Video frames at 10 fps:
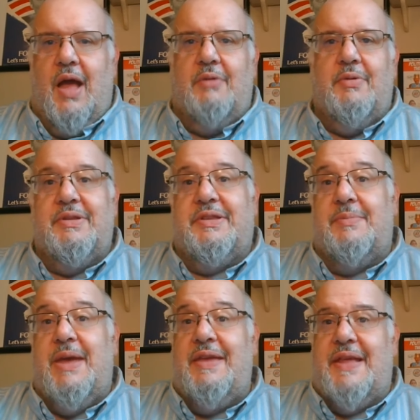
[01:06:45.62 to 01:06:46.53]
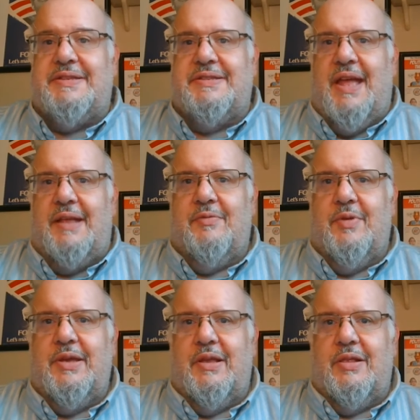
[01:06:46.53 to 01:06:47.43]
I would, to me, that's not
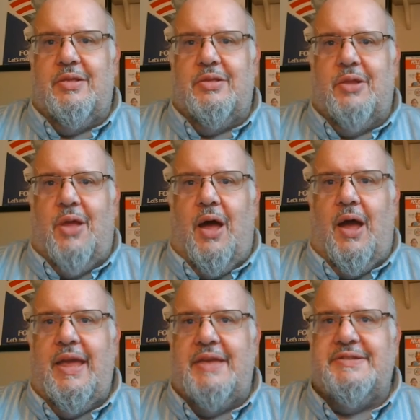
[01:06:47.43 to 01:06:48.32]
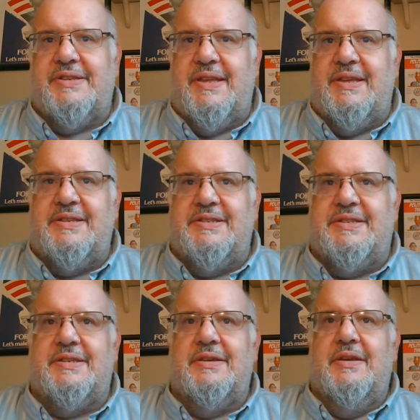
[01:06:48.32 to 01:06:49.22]
really a lie as it
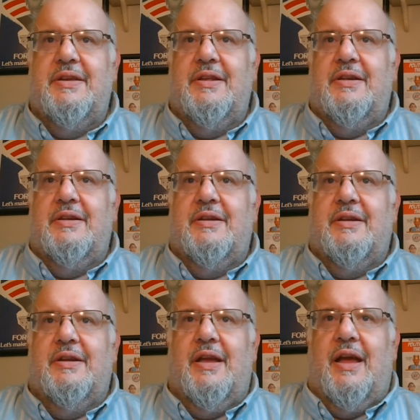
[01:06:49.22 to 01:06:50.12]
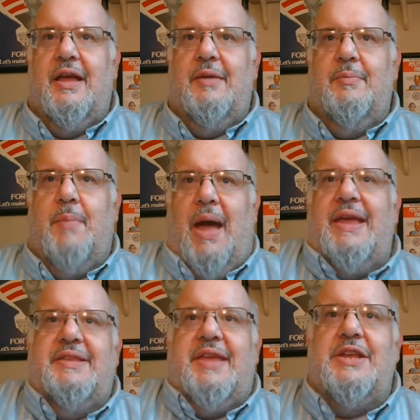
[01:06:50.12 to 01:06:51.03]
is. My
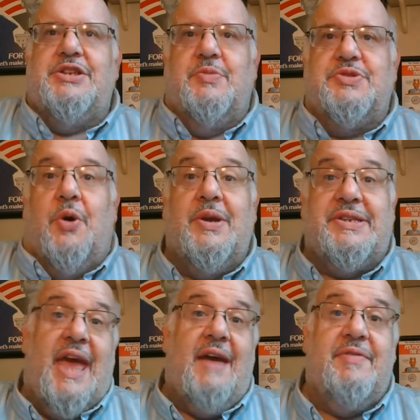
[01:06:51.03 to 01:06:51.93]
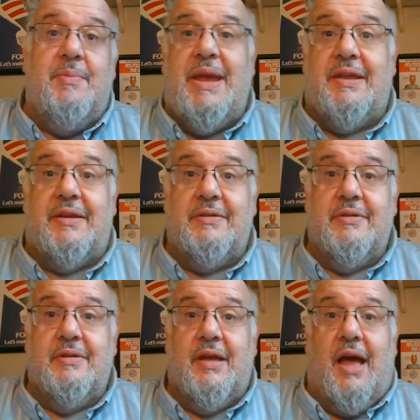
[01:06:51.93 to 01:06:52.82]
intention was always to have the meeting.
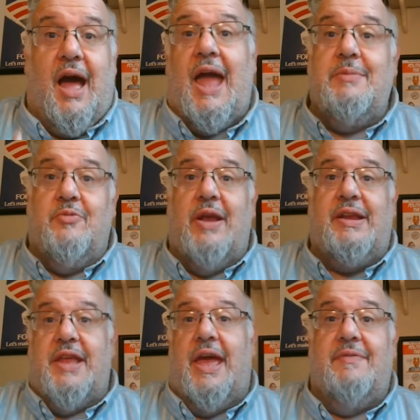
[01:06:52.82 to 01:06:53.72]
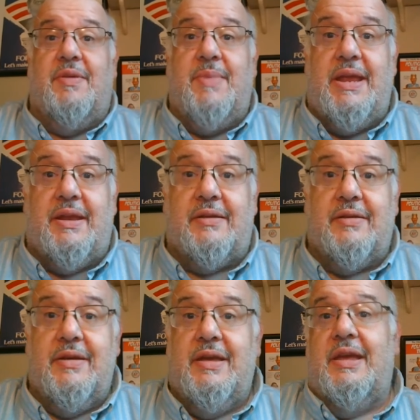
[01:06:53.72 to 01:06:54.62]
I'm ready to have the meeting.
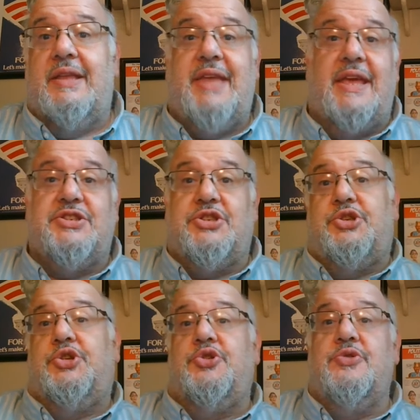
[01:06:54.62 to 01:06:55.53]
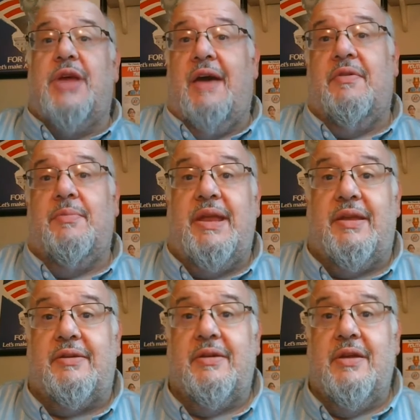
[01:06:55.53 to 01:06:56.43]
It takes two to have a
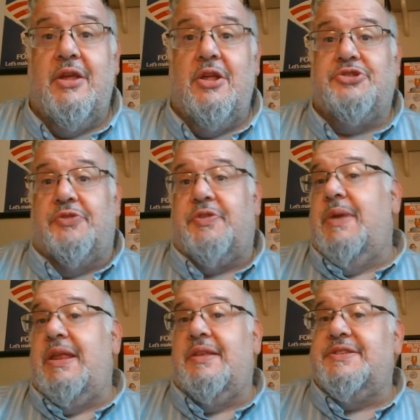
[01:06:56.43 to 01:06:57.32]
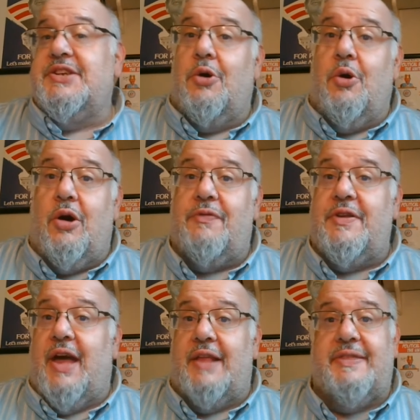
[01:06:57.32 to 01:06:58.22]
meeting. So if the meeting doesn't go off
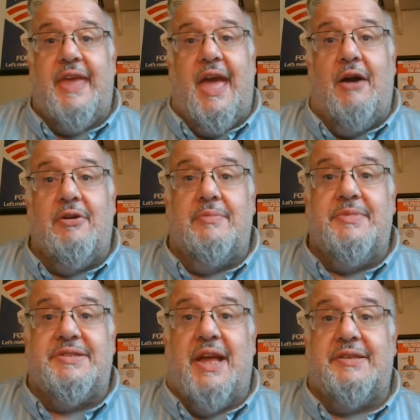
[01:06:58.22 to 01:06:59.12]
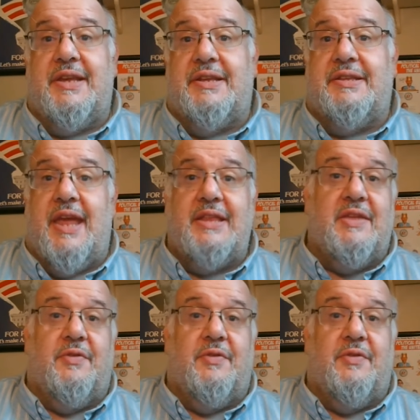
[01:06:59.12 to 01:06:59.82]
or not, the outcome does not dictate the